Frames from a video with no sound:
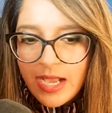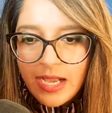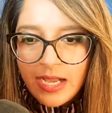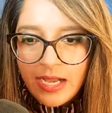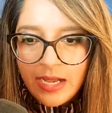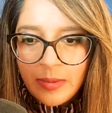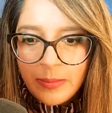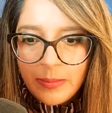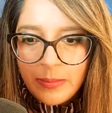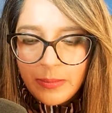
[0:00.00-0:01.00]

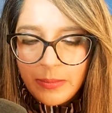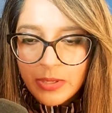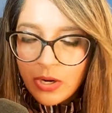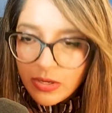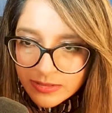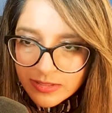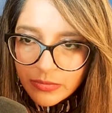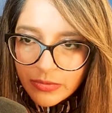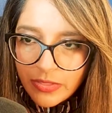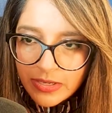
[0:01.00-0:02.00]
But
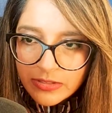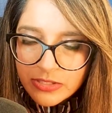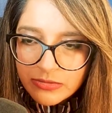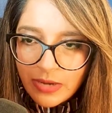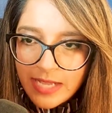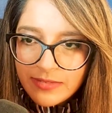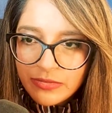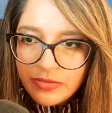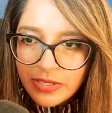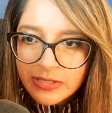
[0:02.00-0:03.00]
also they're deriving
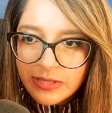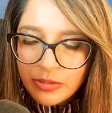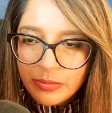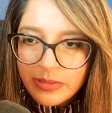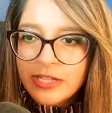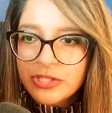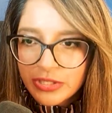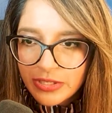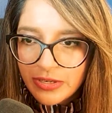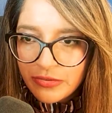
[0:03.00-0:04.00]
very little
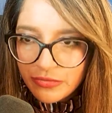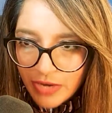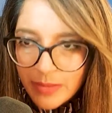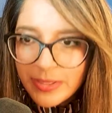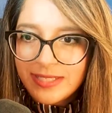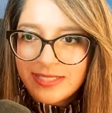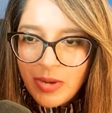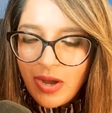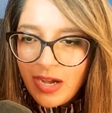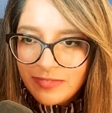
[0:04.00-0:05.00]
pleasure from it.
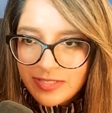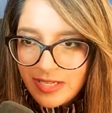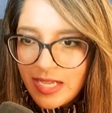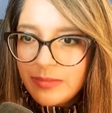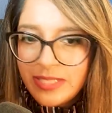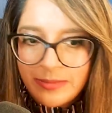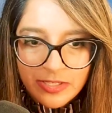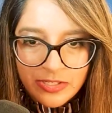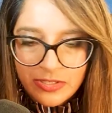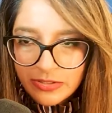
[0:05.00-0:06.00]
Oftentimes, I
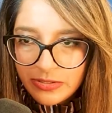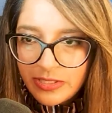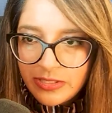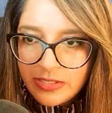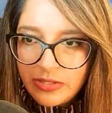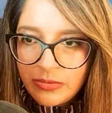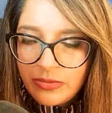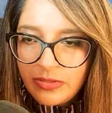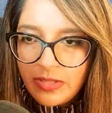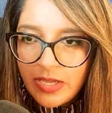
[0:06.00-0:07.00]
mentioned earlier,
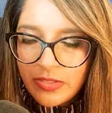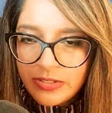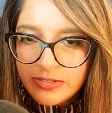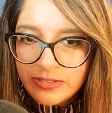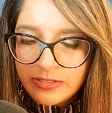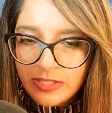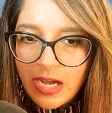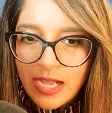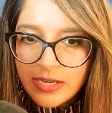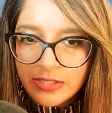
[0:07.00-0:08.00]
there's a
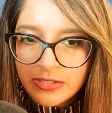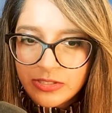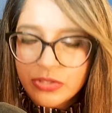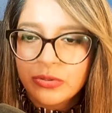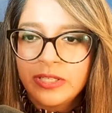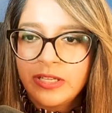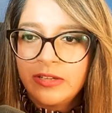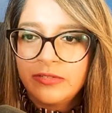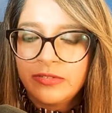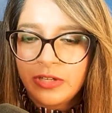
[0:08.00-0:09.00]
higher degree
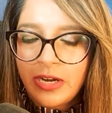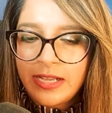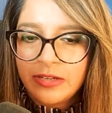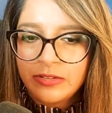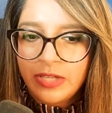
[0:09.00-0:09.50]
of or higher